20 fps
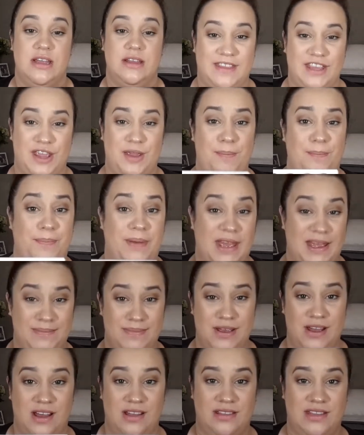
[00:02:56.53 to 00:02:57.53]
The
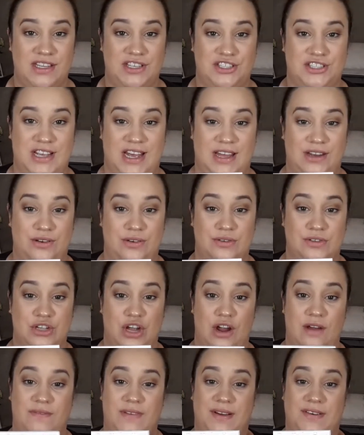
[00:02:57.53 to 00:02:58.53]
pigment on these shadows
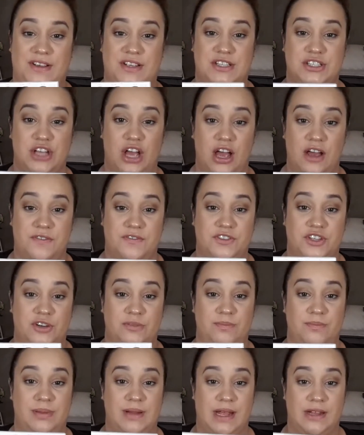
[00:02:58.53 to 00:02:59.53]
are very soft,
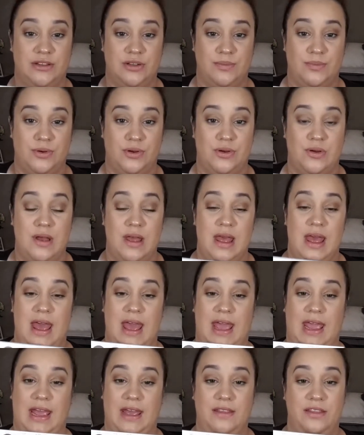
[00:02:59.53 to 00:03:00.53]
they're blendable,
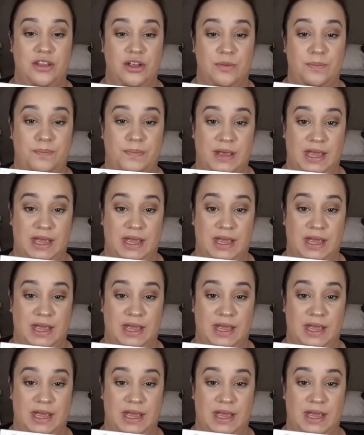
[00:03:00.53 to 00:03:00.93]
and they're